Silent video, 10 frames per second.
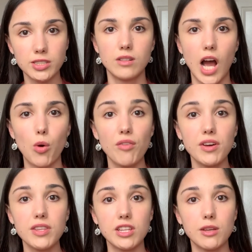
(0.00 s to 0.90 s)
However,
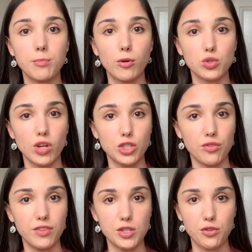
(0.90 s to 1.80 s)
the postgraduate
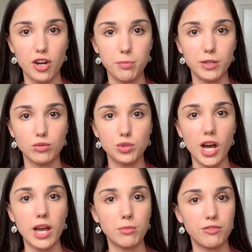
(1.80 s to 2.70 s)
physiotherapy route
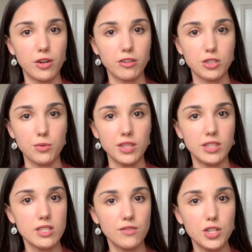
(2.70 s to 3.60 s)
I'm referring to in
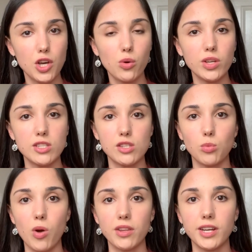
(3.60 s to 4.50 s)
this video is the
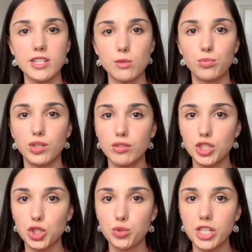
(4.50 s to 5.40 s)
one that is
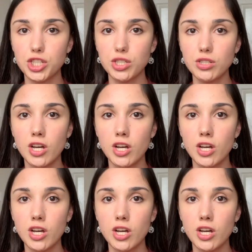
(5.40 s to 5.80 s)
pre-registration,